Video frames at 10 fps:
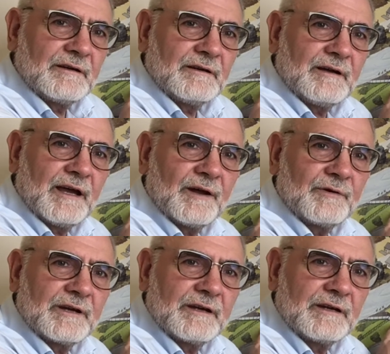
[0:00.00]

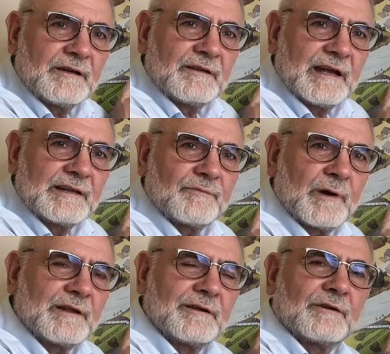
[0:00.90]
area here. That's
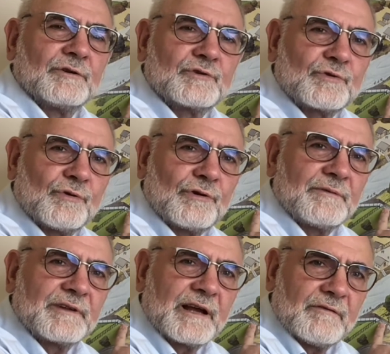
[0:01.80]
where the control of
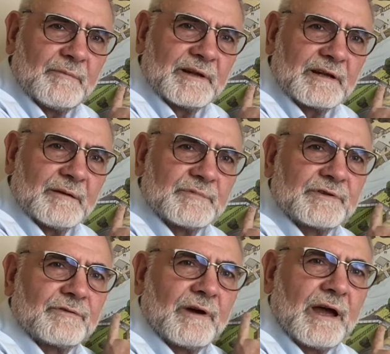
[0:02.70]
the government comes.
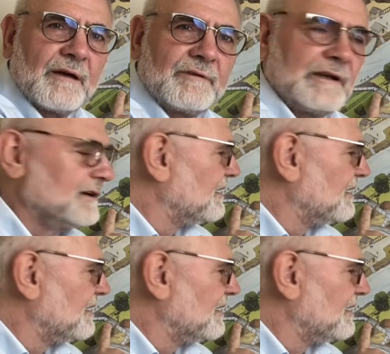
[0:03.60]
So every